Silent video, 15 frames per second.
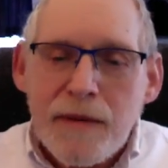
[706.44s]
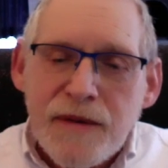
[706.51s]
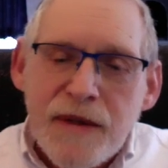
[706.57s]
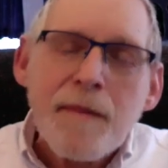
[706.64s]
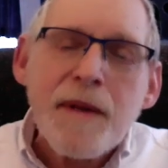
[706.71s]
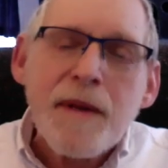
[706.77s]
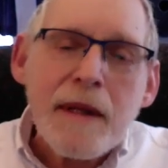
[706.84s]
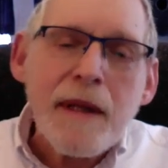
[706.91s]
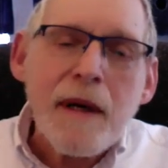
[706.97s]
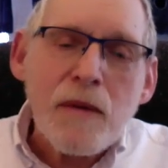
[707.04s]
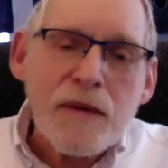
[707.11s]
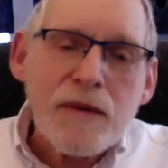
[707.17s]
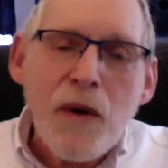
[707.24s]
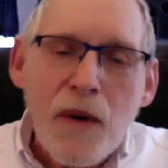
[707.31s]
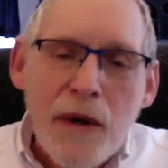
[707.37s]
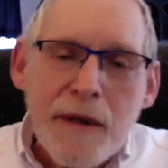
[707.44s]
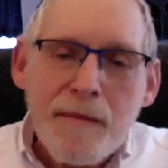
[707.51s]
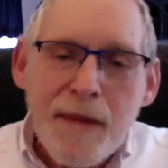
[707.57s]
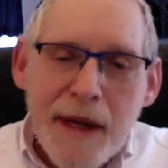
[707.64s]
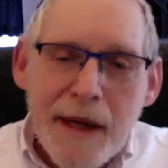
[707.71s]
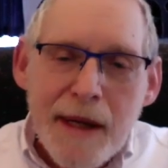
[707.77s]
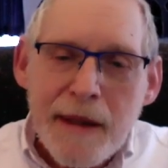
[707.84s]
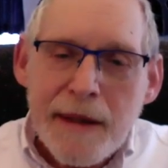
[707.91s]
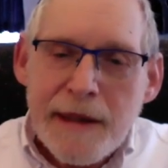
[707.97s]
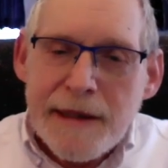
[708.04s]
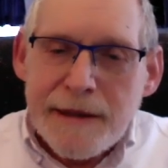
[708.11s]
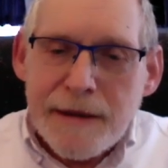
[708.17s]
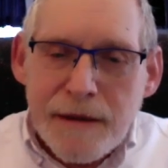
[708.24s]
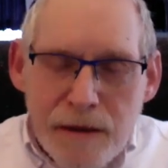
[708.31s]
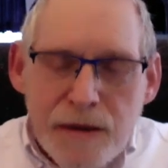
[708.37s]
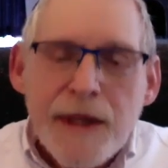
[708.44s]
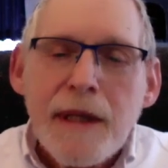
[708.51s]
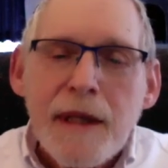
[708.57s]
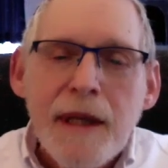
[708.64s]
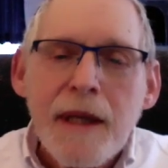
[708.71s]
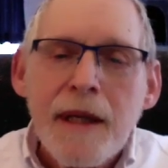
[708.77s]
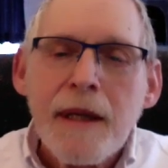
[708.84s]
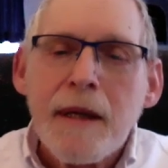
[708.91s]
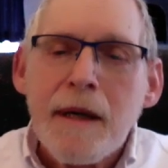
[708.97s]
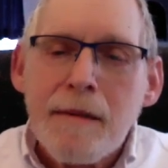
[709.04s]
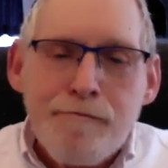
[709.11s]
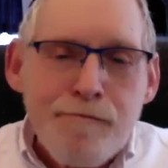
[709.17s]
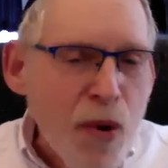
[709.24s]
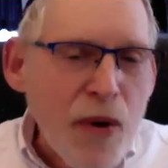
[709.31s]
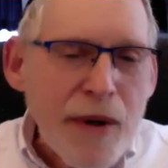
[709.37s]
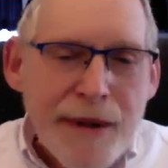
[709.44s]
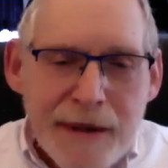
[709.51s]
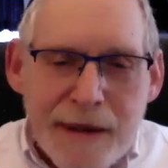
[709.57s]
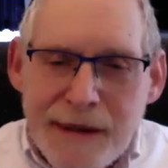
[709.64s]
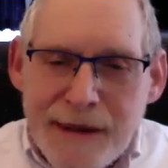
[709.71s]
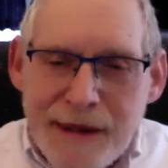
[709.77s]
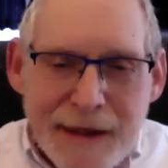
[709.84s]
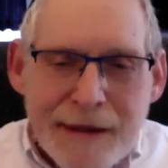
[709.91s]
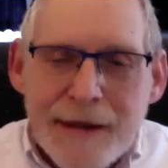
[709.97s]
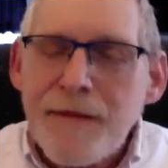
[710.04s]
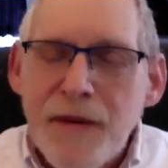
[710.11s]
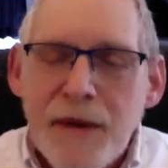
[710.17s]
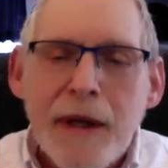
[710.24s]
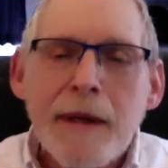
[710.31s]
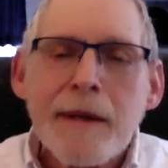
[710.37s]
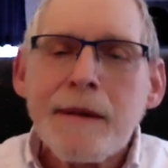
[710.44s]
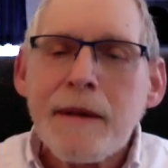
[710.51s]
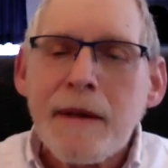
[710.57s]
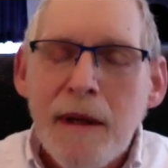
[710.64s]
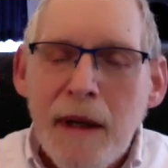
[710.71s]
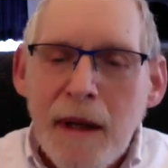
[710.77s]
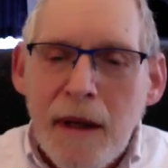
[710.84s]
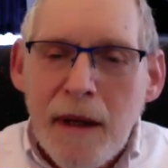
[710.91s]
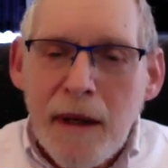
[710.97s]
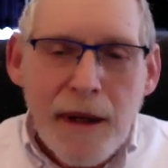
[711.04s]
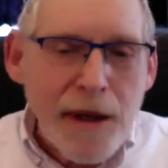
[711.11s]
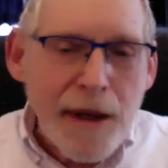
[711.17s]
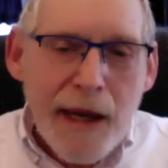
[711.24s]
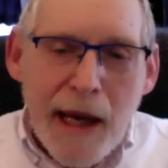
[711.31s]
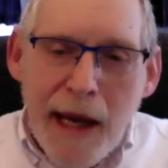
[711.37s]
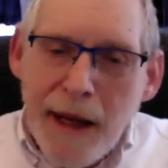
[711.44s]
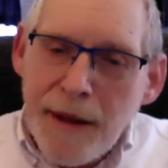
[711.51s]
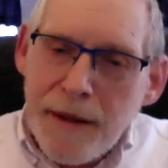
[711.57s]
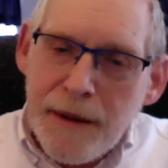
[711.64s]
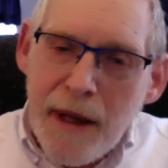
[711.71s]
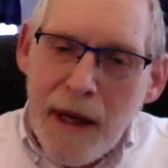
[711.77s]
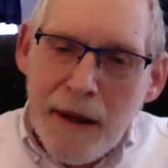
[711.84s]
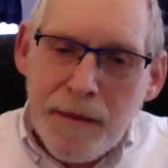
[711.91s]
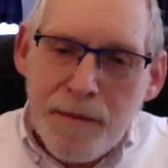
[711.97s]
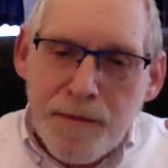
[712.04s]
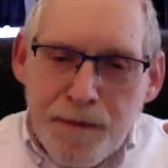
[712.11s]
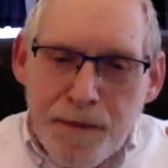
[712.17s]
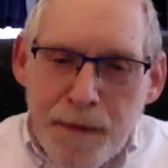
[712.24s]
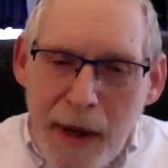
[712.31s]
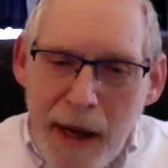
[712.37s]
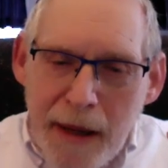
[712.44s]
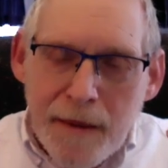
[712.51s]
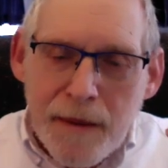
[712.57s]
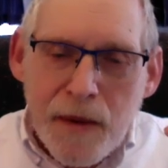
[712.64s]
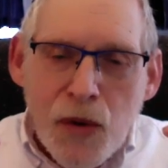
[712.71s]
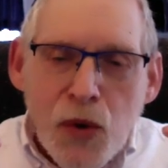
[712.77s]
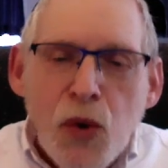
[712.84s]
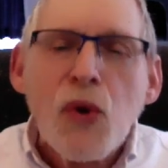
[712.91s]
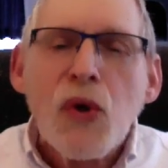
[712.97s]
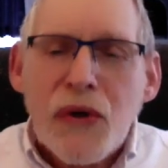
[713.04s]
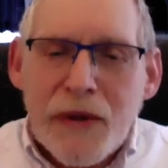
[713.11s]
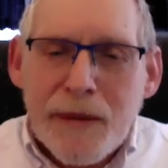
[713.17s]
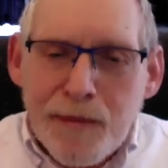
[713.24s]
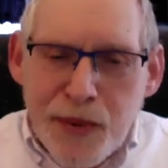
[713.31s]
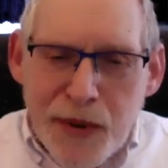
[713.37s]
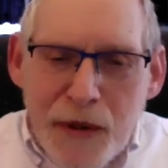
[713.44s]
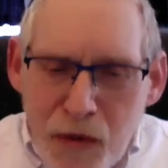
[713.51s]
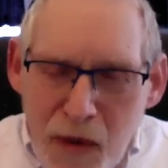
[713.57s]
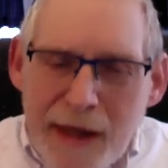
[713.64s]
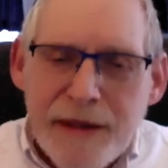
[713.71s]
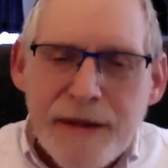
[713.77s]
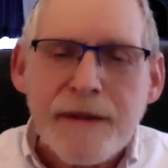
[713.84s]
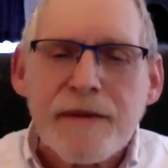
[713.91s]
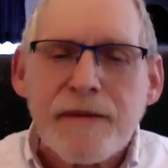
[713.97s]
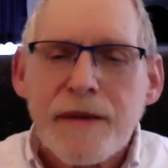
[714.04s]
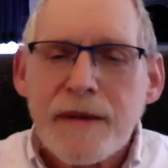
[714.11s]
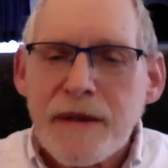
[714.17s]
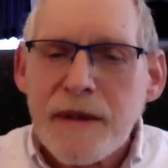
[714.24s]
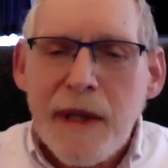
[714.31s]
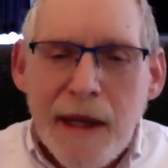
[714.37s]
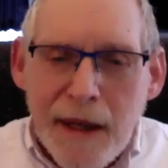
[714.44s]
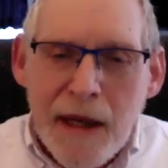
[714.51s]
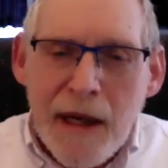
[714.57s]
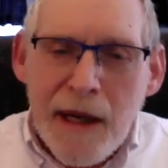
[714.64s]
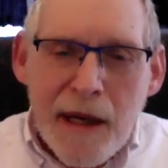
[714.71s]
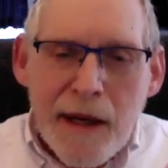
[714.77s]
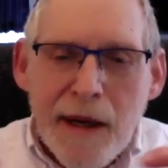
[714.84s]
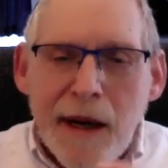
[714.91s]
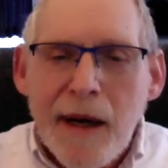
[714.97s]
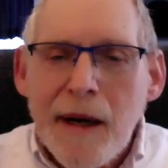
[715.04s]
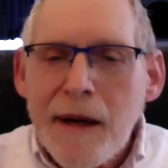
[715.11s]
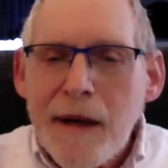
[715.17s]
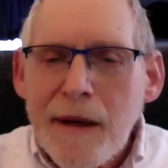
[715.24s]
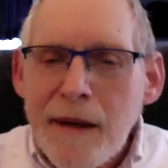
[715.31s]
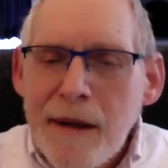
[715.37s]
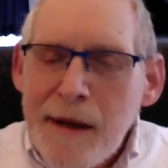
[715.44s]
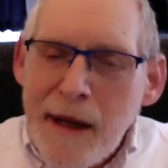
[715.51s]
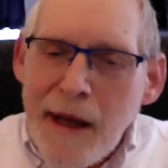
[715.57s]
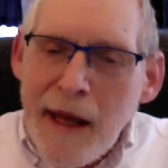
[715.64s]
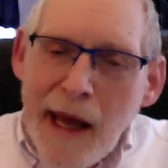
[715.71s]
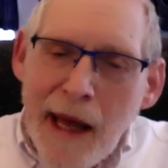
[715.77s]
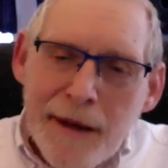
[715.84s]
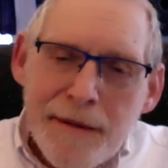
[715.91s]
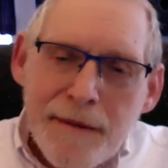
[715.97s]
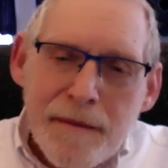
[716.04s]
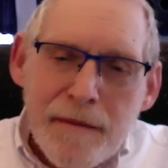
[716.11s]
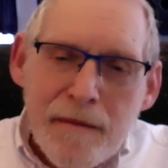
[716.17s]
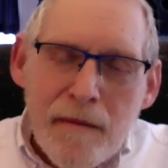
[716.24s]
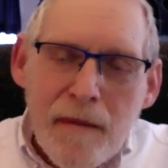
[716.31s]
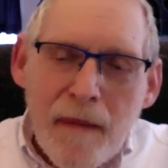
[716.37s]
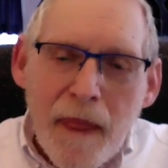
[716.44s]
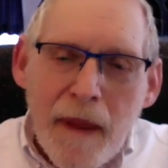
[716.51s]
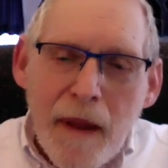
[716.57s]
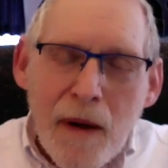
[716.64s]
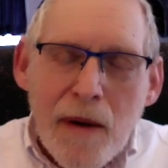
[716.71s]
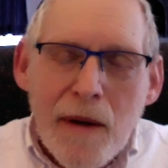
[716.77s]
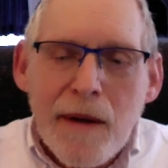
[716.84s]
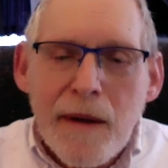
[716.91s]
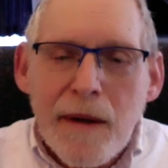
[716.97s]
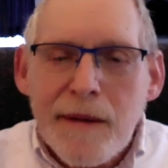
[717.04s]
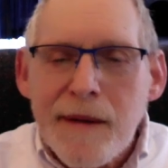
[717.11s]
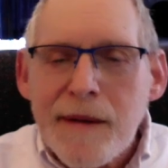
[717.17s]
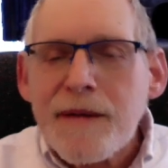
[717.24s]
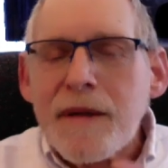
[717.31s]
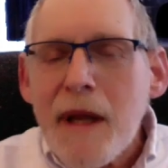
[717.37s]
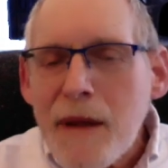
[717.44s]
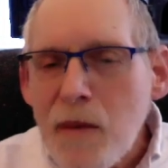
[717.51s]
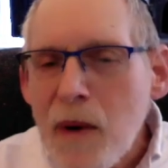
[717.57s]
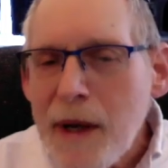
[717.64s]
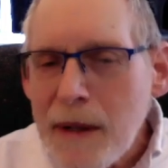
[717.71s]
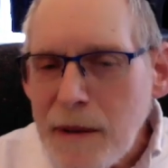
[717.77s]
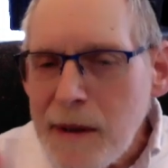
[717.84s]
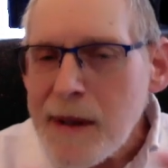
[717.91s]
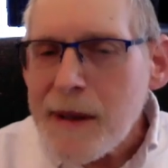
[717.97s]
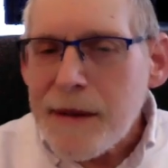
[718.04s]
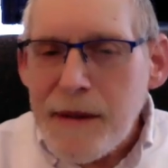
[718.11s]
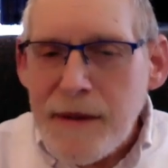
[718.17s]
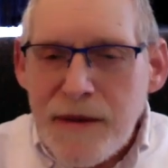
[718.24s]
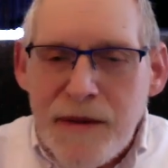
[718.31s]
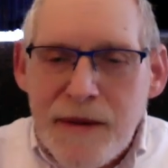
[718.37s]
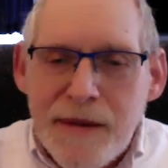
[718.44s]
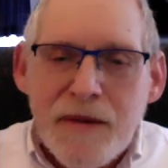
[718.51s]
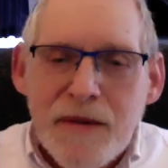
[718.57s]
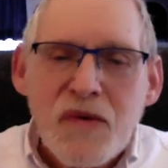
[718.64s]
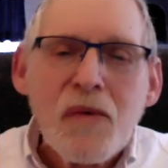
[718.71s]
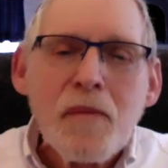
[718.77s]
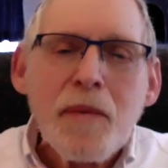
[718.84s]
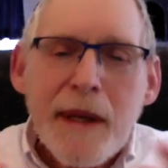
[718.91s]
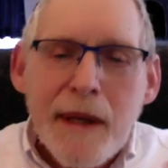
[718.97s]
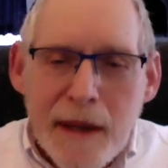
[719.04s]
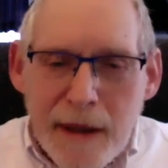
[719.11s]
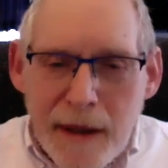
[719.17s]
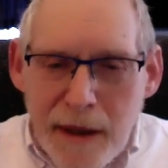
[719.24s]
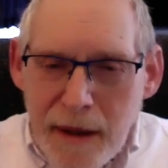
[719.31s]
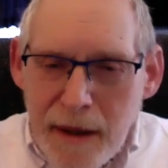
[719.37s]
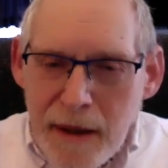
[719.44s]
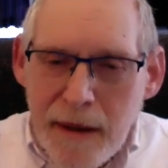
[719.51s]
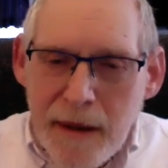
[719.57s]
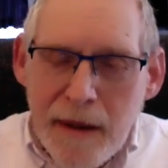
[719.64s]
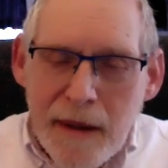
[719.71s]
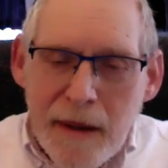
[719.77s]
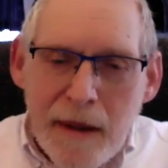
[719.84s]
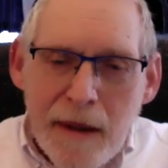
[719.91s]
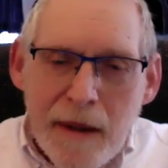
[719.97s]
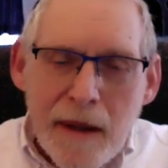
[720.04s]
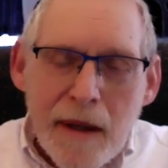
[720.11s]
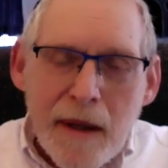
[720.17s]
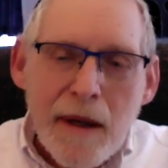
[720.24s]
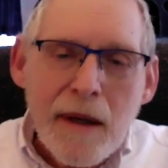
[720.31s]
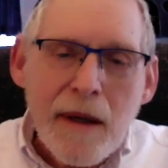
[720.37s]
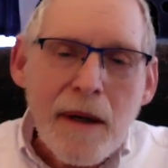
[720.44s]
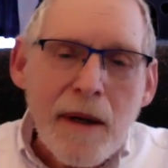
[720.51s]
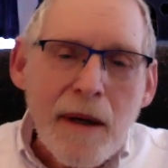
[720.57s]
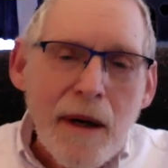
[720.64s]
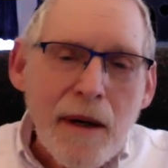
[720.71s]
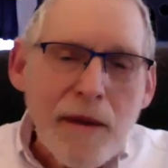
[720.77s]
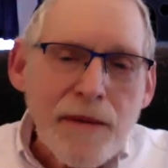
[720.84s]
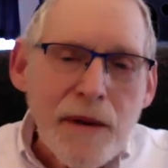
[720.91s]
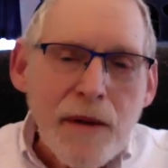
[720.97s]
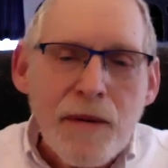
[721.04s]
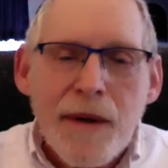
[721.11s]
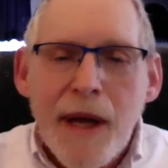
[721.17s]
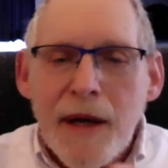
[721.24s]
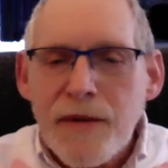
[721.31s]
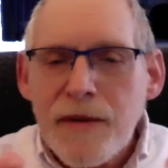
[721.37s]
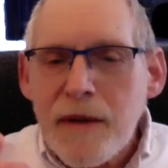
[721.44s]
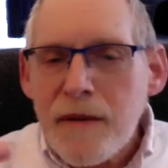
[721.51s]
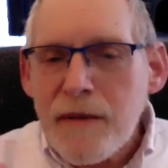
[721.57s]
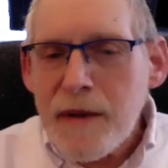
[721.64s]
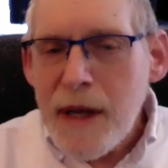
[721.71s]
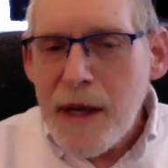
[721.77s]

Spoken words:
something that was going to be really important, significant, and good, progressive. It's like, and there's another way to look at this. This is the beginning of the creation of the